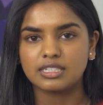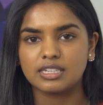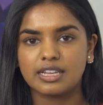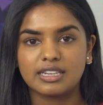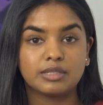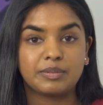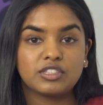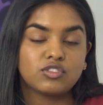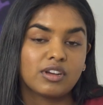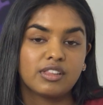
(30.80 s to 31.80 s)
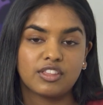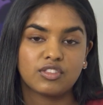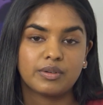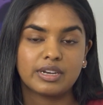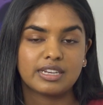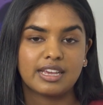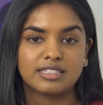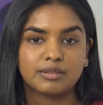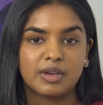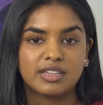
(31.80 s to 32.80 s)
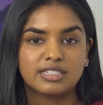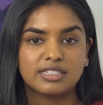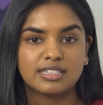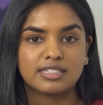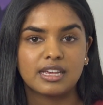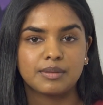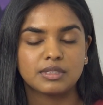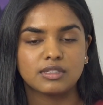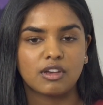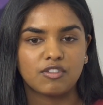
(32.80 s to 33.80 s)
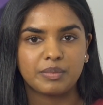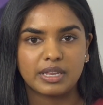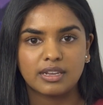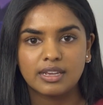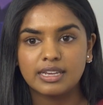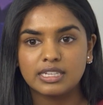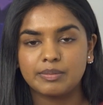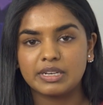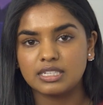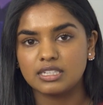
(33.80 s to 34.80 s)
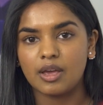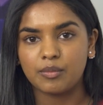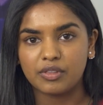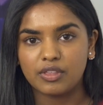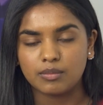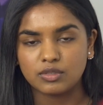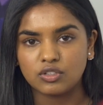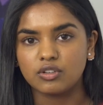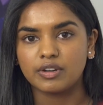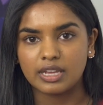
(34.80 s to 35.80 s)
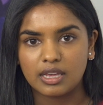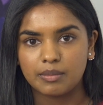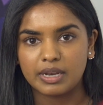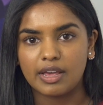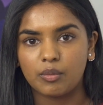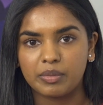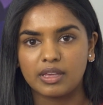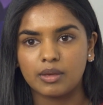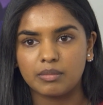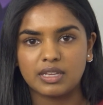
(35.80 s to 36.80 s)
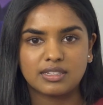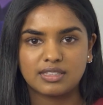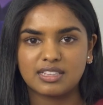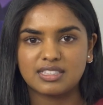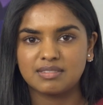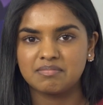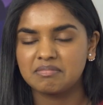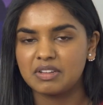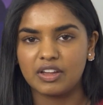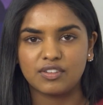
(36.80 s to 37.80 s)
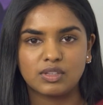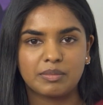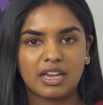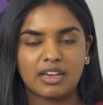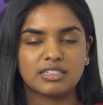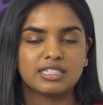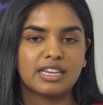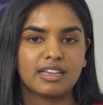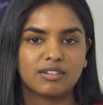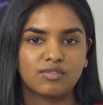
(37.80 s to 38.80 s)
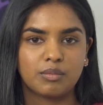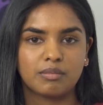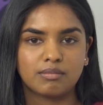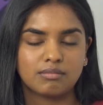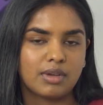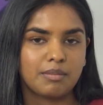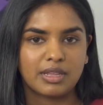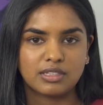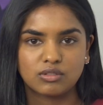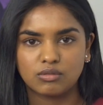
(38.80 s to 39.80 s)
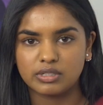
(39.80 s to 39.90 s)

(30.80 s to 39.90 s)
and he's been struggling through it and he hasn't passed his exams. And so I've been spending time with him, tutoring him and helping him, because that's kind of something I understand from my med school